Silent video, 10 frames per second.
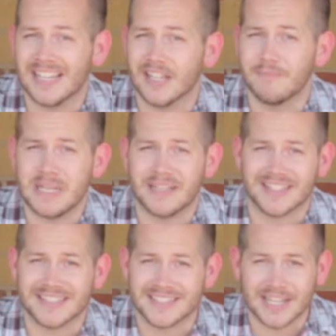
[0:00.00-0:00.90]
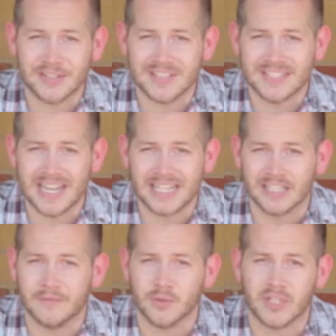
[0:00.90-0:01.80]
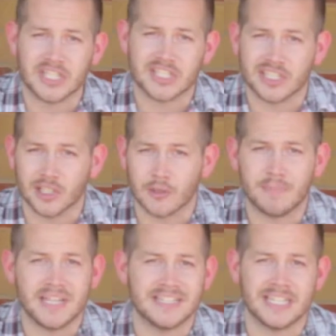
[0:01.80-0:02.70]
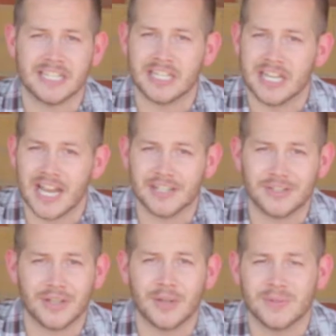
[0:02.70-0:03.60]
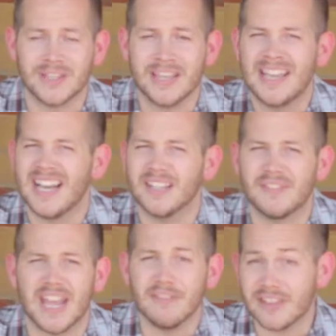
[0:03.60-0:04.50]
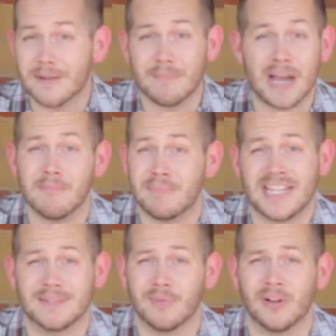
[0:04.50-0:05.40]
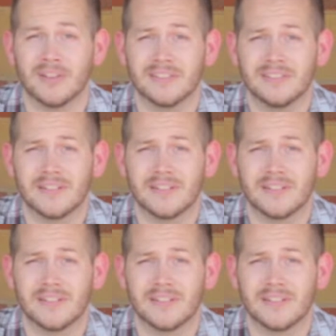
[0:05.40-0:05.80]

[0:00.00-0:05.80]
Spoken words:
I loved being at the concession stand. I loved drinking Slurpees, eating nachos. I loved everything about baseball.